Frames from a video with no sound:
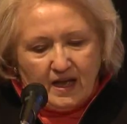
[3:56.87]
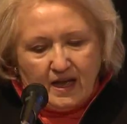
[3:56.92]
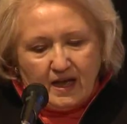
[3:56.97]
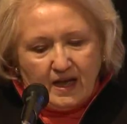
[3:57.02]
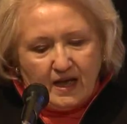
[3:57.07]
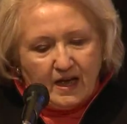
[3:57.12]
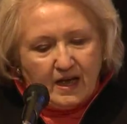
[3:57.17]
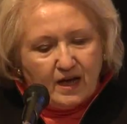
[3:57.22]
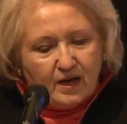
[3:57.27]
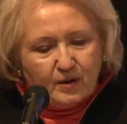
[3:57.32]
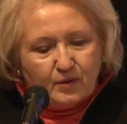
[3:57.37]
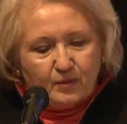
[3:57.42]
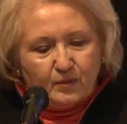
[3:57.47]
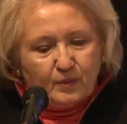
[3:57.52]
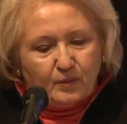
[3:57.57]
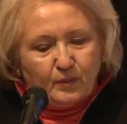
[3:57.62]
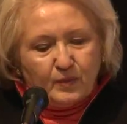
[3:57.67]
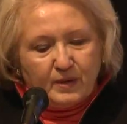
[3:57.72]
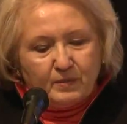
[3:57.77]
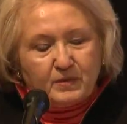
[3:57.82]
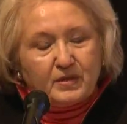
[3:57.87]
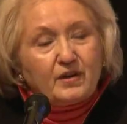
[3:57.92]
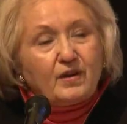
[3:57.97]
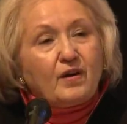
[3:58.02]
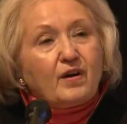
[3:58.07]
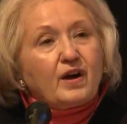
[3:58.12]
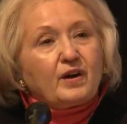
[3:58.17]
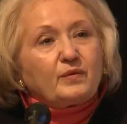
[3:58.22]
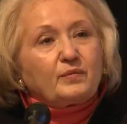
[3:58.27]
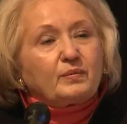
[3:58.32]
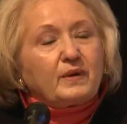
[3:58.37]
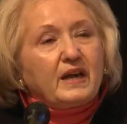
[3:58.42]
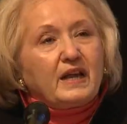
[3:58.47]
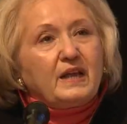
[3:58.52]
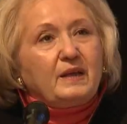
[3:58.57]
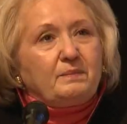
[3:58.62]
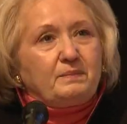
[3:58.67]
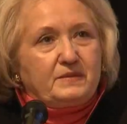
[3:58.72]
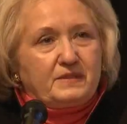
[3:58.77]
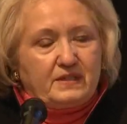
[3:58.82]
how women are
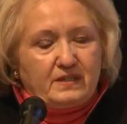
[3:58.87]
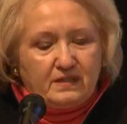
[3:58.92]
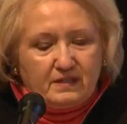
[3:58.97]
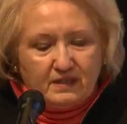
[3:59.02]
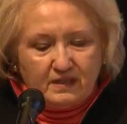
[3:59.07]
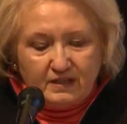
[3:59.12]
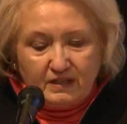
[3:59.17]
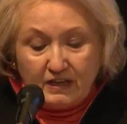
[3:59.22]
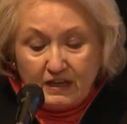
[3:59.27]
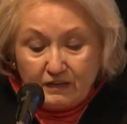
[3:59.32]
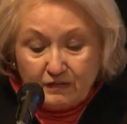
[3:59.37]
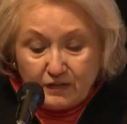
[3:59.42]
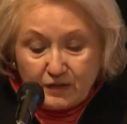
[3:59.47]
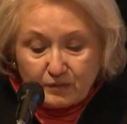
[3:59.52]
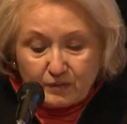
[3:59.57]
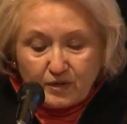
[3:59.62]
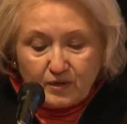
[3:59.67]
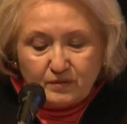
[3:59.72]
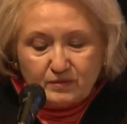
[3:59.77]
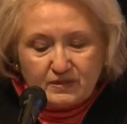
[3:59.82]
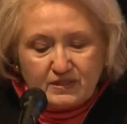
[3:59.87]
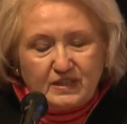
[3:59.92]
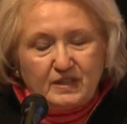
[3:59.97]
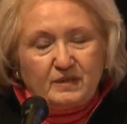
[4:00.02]
raped in their own